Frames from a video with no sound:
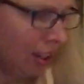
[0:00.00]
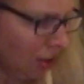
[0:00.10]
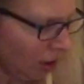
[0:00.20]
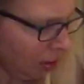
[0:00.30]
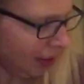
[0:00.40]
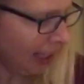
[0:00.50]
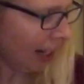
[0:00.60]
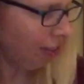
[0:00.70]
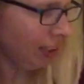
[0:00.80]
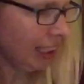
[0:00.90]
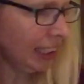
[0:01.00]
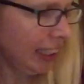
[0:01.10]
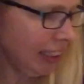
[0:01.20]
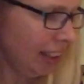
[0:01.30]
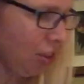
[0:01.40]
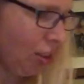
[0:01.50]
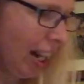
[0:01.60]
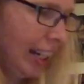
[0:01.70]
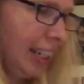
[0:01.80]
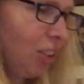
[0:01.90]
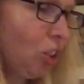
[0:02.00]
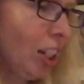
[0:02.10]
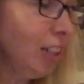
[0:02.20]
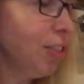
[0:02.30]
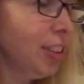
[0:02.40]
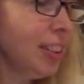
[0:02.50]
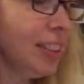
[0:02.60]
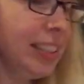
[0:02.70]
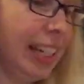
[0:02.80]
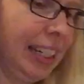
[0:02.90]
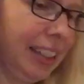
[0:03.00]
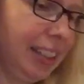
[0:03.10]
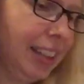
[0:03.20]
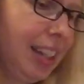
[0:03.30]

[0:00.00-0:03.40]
So we have Kiki the dragon, Jennifer the snake,